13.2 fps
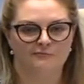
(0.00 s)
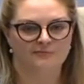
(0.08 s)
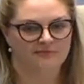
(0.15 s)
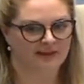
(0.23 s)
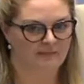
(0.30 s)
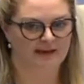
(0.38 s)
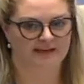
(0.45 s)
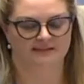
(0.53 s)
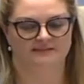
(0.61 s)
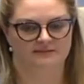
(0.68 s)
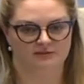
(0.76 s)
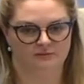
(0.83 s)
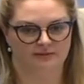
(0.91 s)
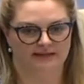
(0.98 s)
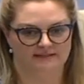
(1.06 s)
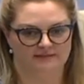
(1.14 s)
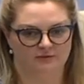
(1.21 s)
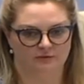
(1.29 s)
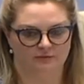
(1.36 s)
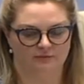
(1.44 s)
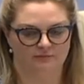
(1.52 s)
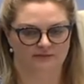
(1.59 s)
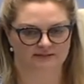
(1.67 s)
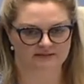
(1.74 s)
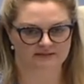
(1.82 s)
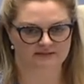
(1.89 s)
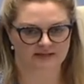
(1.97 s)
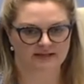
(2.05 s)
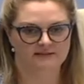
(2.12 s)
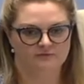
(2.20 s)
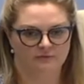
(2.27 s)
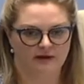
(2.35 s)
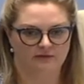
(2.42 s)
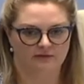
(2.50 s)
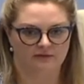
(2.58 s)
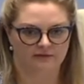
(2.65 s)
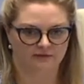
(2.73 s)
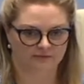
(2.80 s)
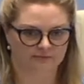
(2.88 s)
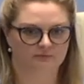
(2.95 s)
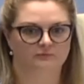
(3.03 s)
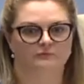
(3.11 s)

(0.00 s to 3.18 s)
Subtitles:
they make a decision based on business needs rather than